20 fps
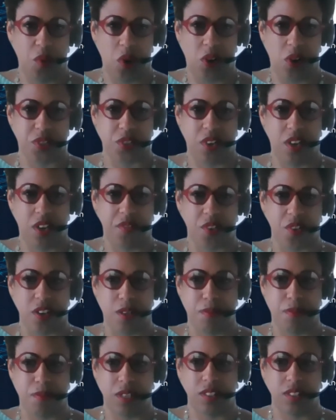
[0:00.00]
Also have our
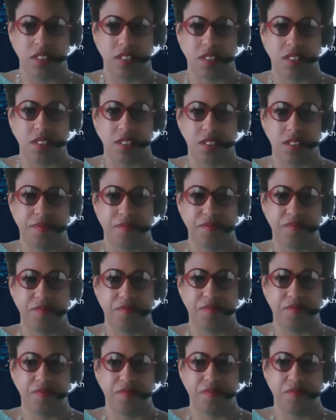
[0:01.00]
email list.
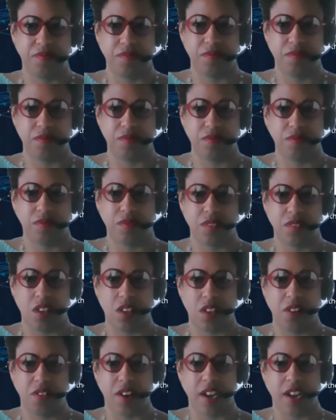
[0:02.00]

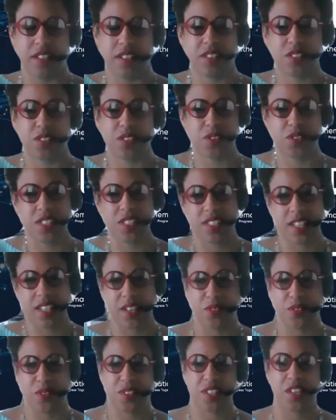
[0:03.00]
All right, so since I
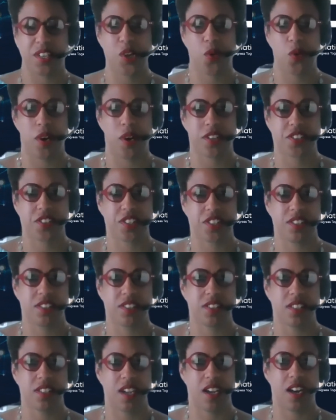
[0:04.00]
don't see any
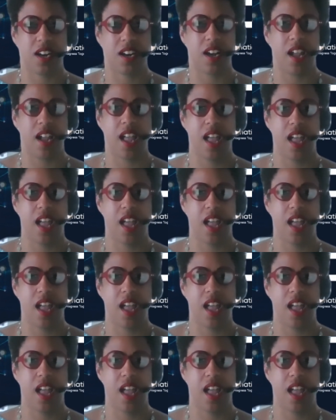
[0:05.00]
questions, uh,